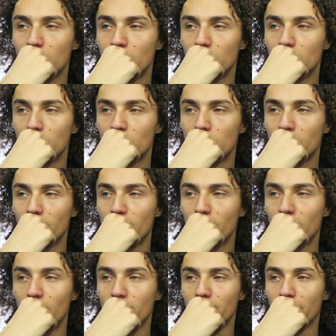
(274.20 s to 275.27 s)

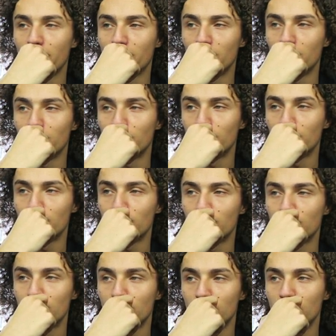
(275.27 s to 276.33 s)

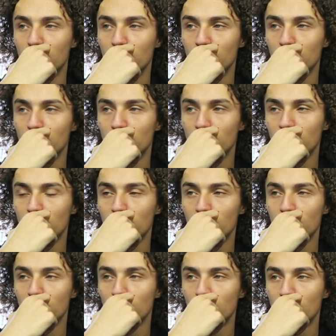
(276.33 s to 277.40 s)

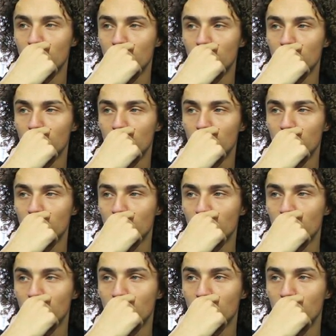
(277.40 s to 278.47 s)

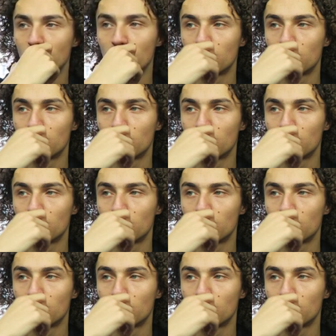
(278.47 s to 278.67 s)
[no speech]